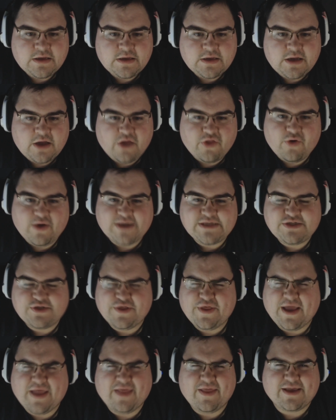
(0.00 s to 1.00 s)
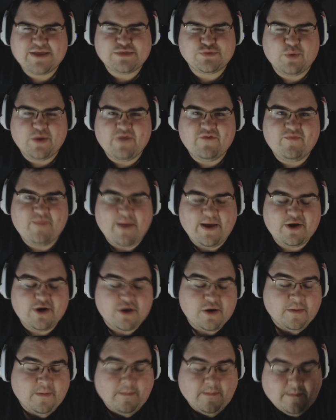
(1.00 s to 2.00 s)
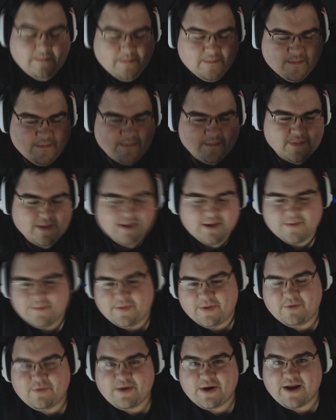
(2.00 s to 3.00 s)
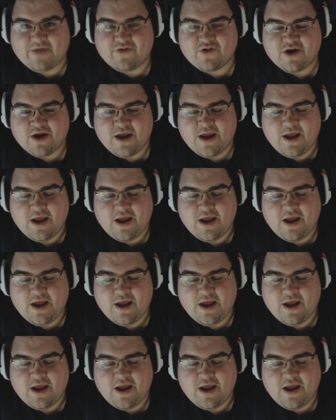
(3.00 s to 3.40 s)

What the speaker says: Although I still think I like his wife better. But whatever.